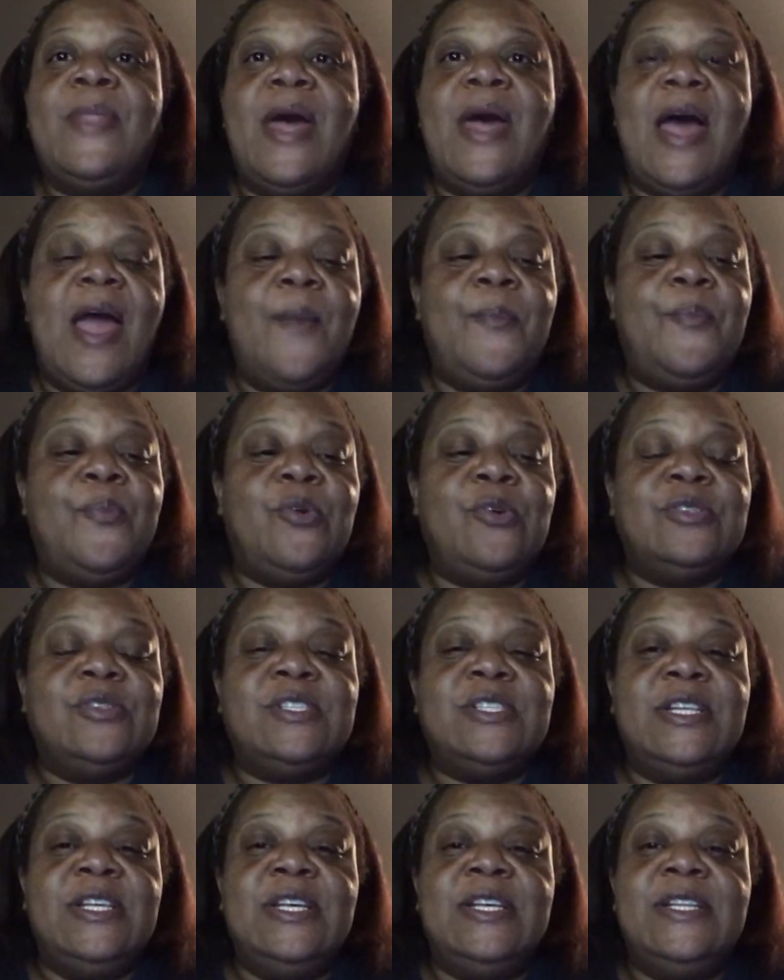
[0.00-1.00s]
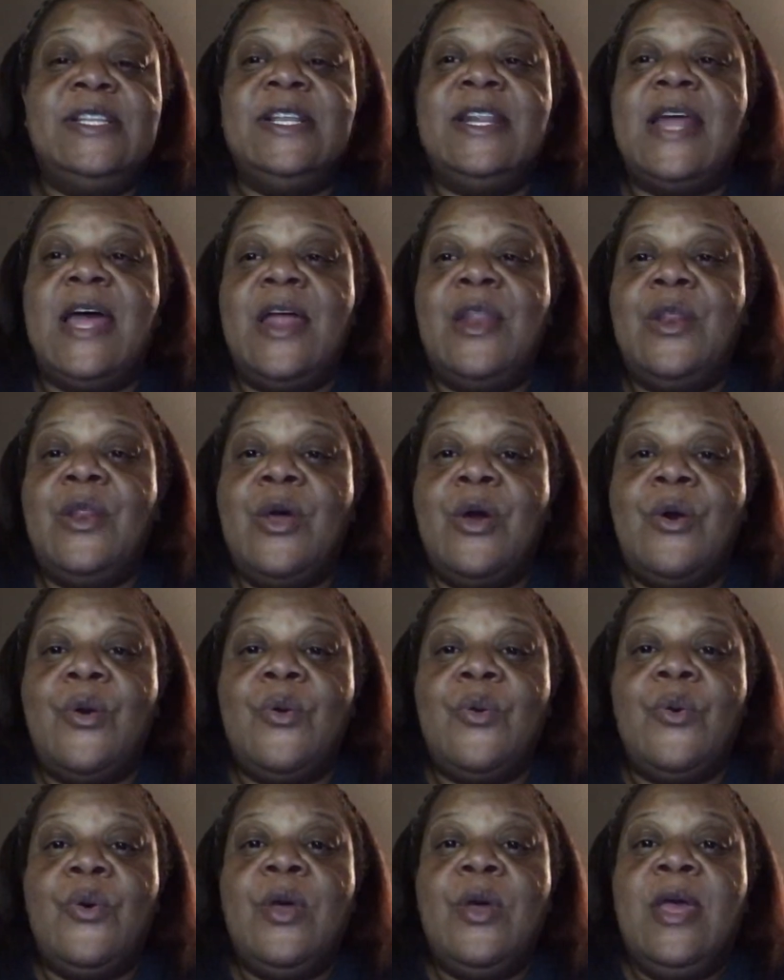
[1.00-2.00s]
I personally did not
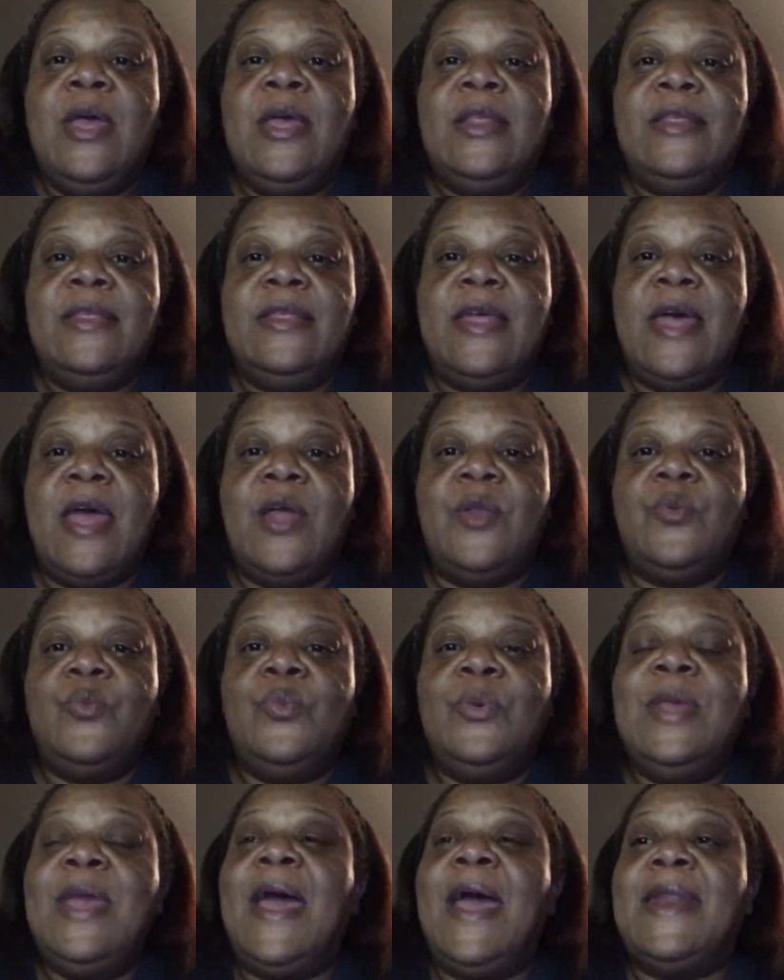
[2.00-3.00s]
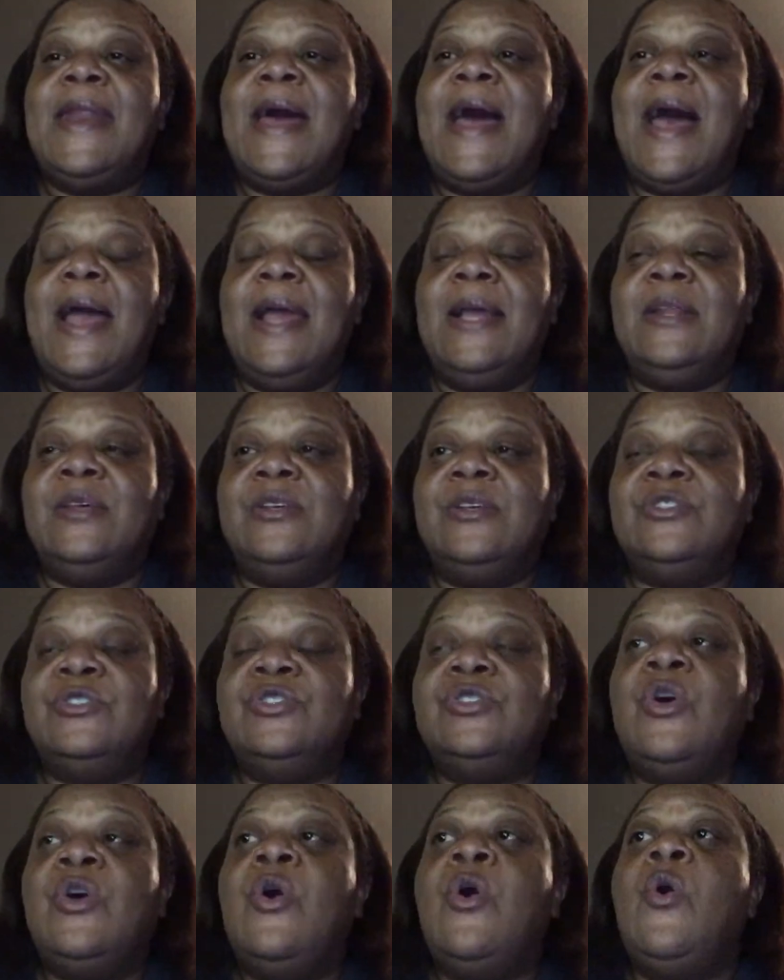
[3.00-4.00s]
know that we had islands
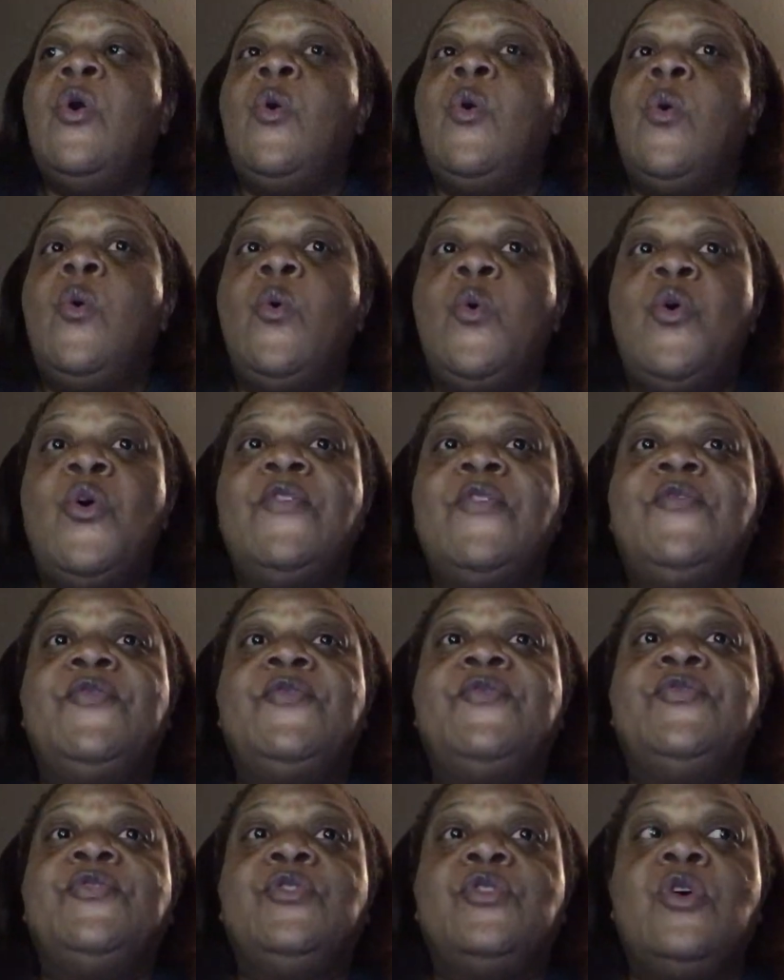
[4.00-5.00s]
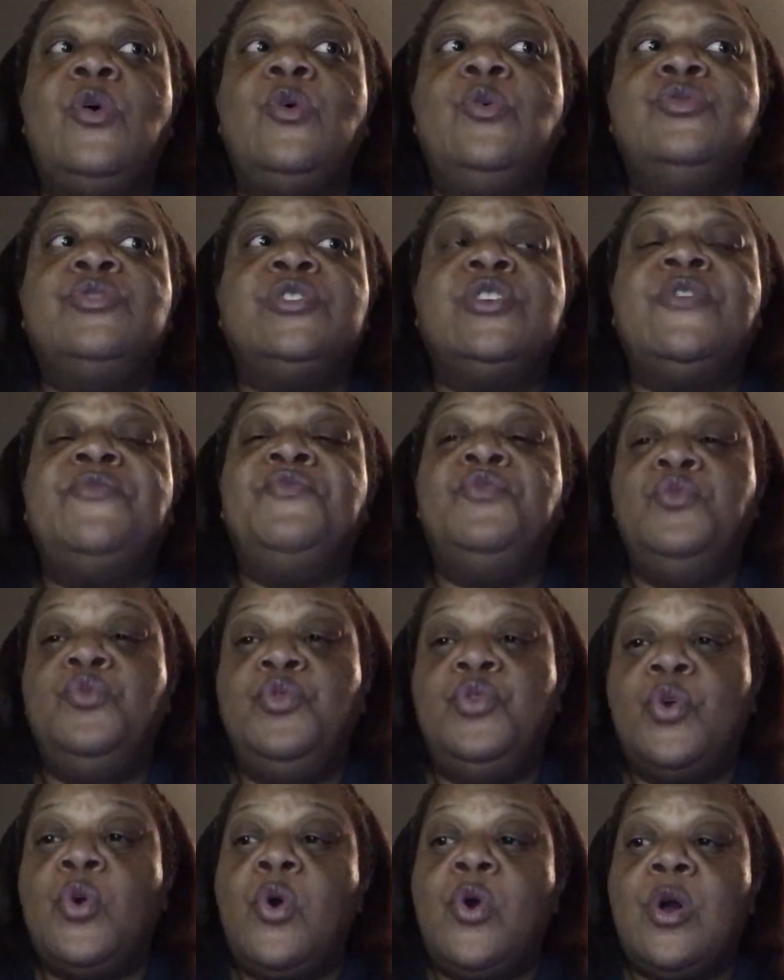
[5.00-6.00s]
off the coast of New
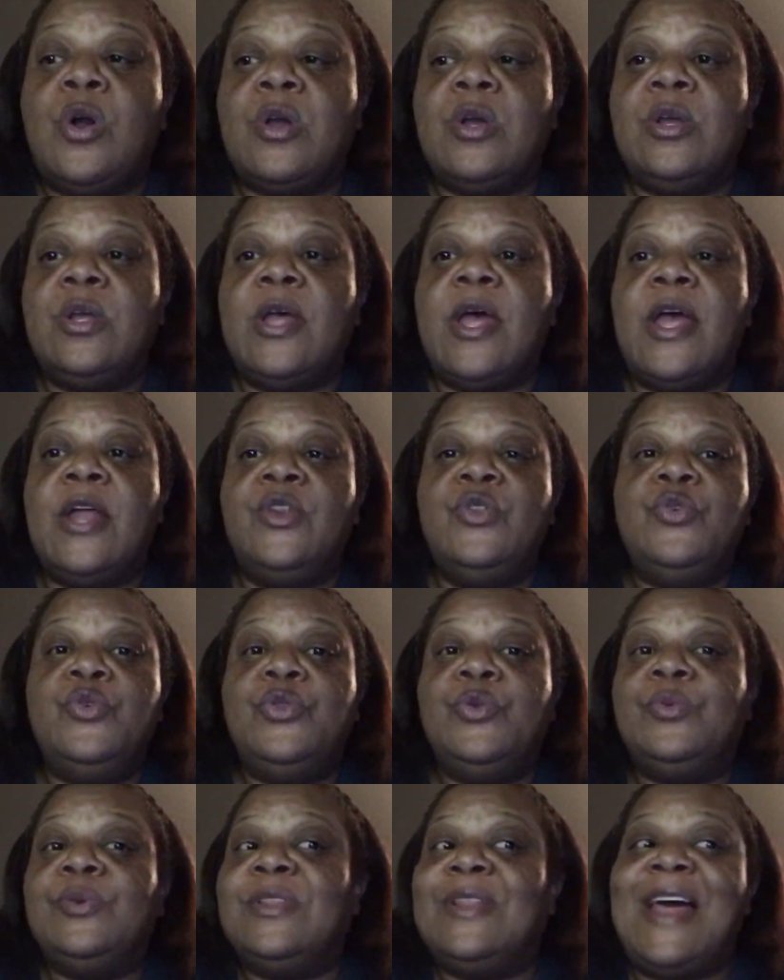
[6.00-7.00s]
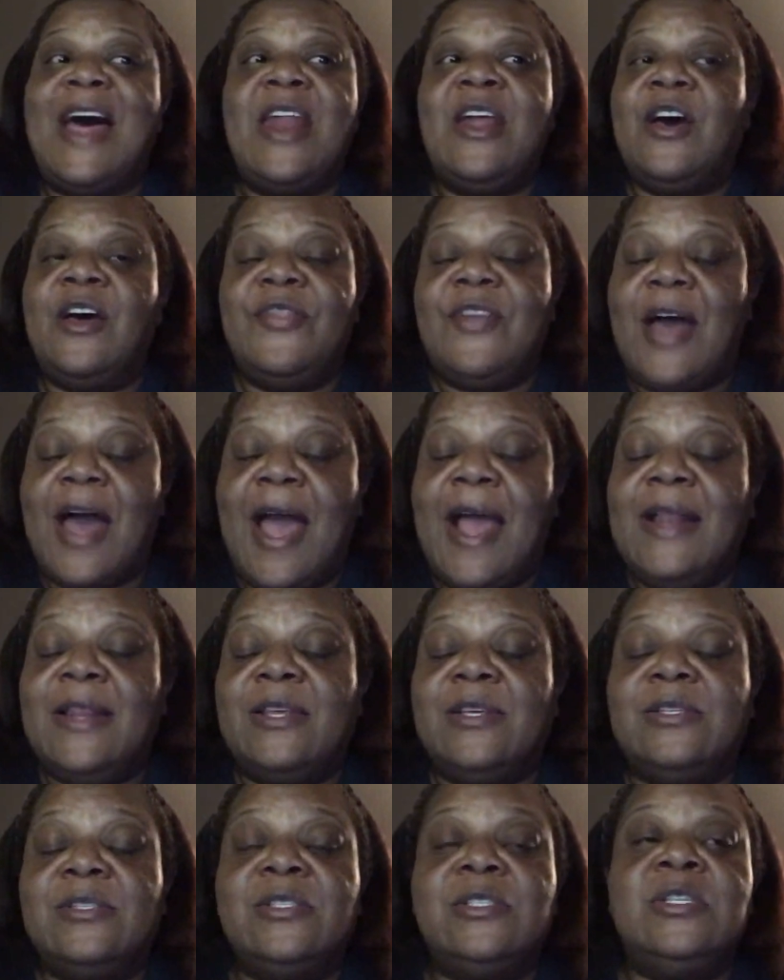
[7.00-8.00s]
York. I knew there were a lot of other
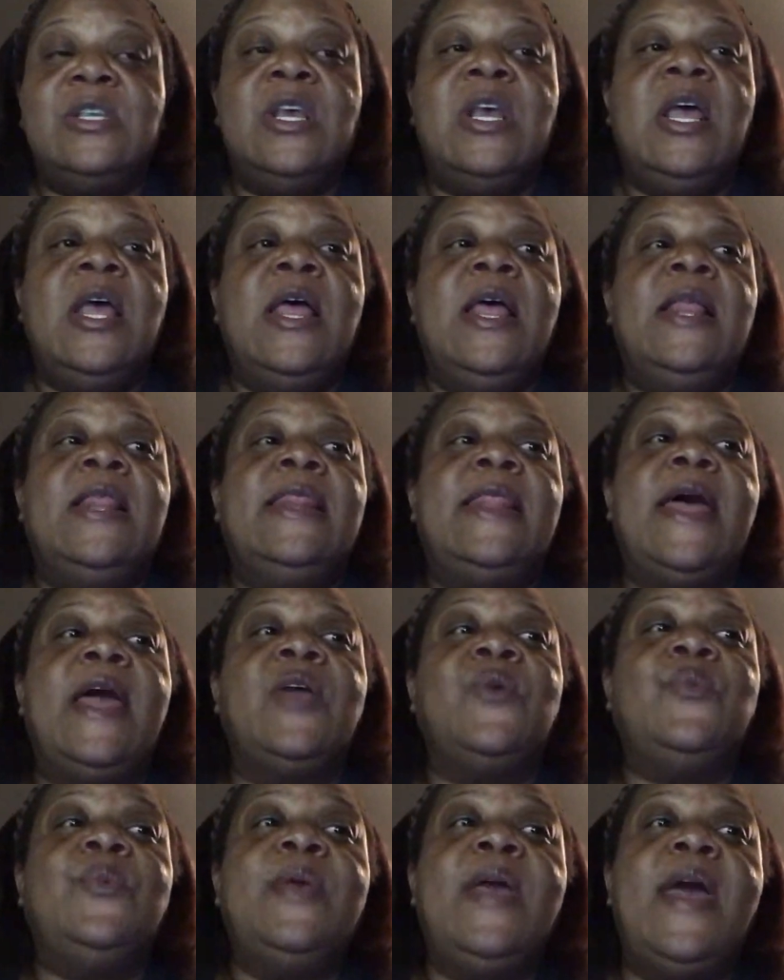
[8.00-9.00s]
islands. Like we